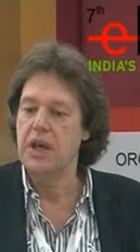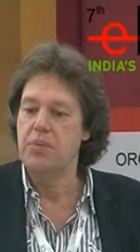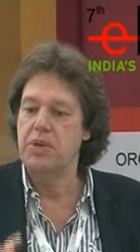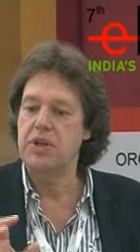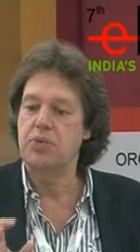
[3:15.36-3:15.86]

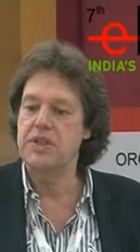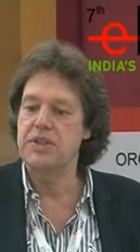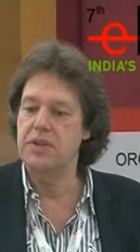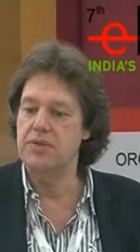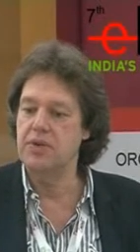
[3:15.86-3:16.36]
But the
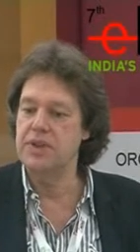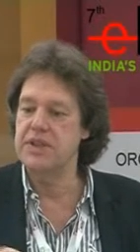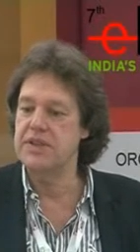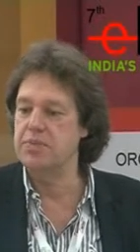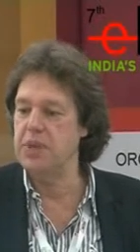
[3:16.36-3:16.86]
question for
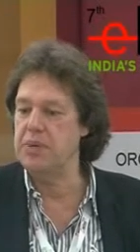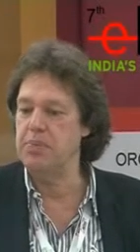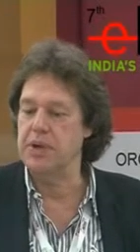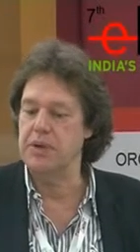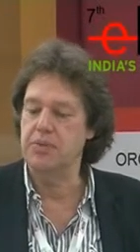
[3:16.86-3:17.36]
this
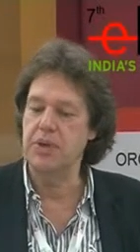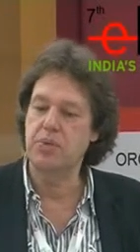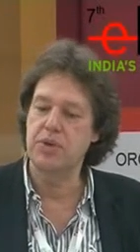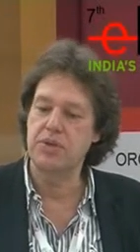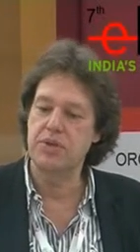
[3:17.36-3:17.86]
paper, we
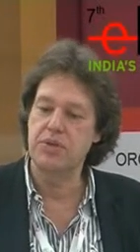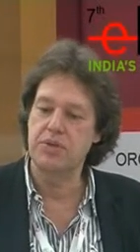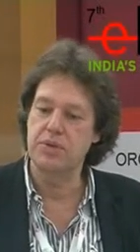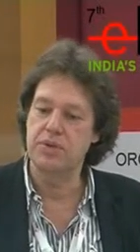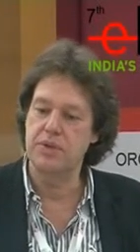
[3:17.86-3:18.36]
wanted
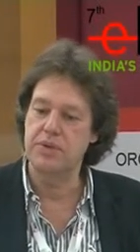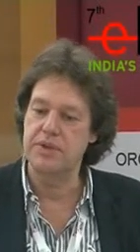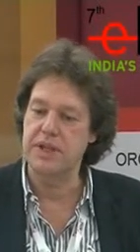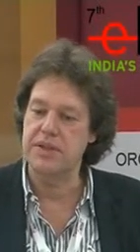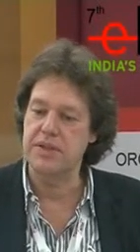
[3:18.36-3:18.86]
to
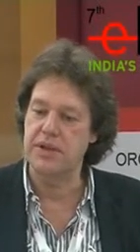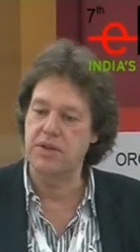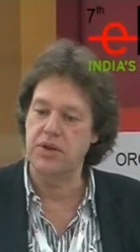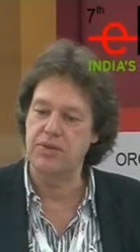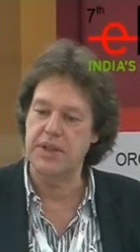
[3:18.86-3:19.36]
test the
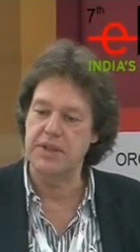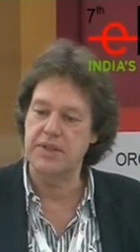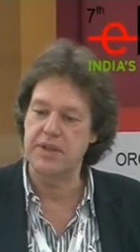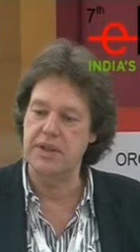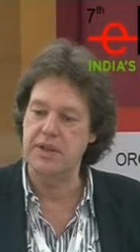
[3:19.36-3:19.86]

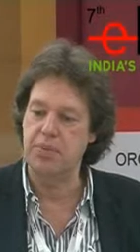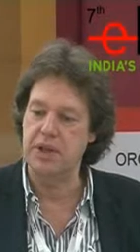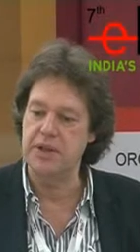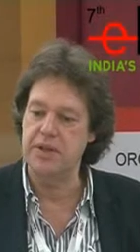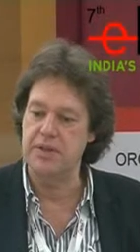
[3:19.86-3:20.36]
context
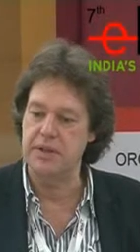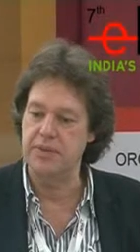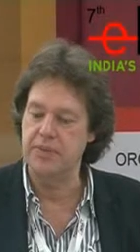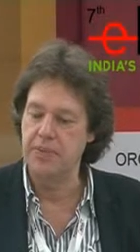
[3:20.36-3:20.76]
independency.